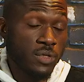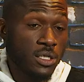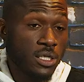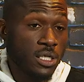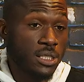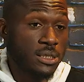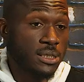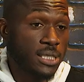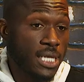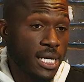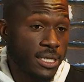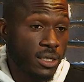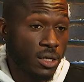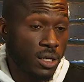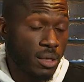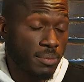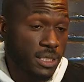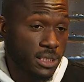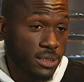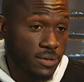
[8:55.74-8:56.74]
good side note. I
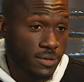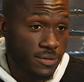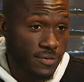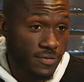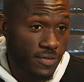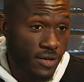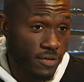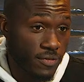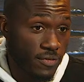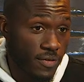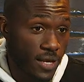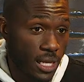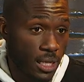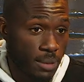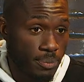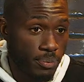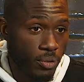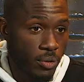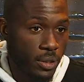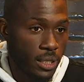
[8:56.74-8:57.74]
mean, it's a very
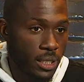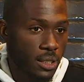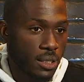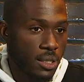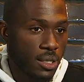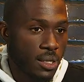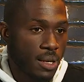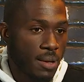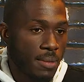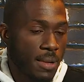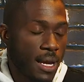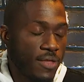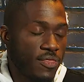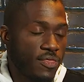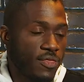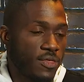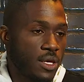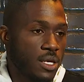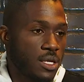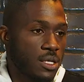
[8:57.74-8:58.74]
valid point. I
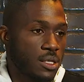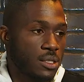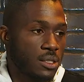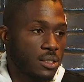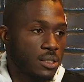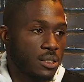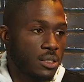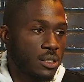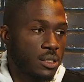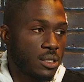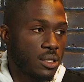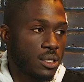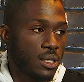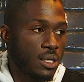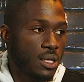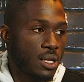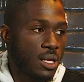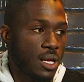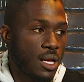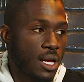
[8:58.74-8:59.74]
think
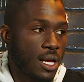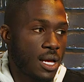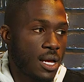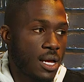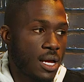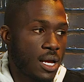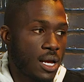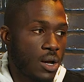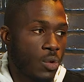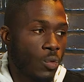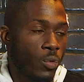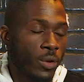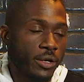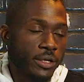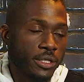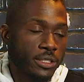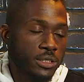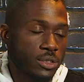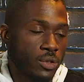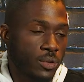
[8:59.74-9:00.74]

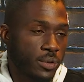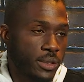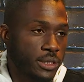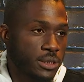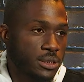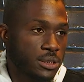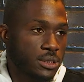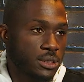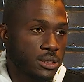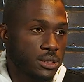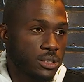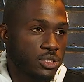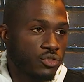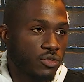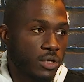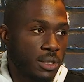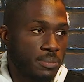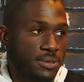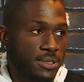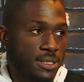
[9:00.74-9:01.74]
awareness always
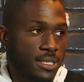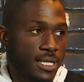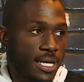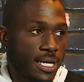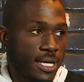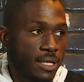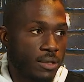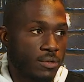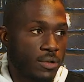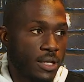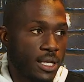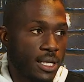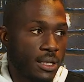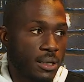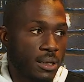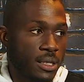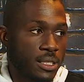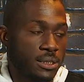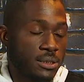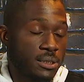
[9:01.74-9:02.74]
trumps that, right?
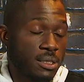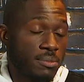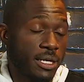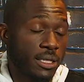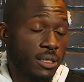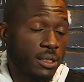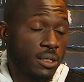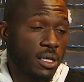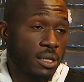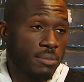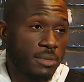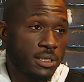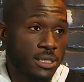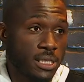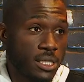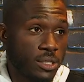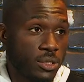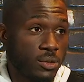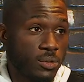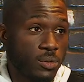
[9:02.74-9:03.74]
Because somebody could come and
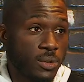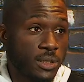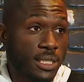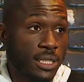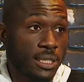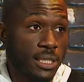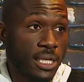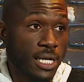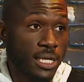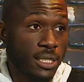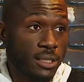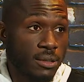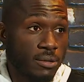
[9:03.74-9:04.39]
tell you what they like,